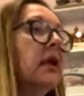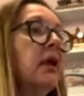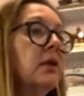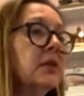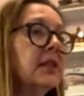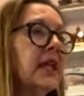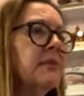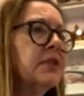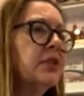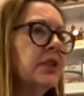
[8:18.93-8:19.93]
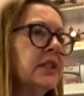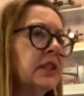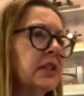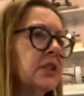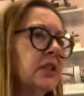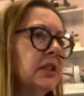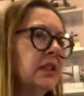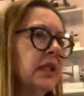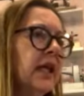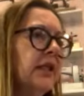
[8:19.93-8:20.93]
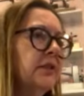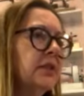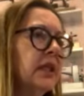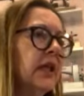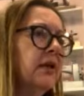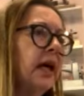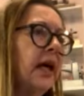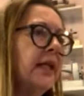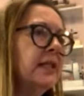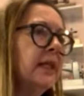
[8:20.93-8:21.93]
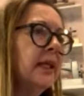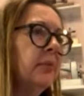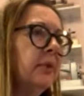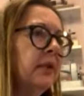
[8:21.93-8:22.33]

Oh, Deb's joined us. She's in the house now. Hi, Deb.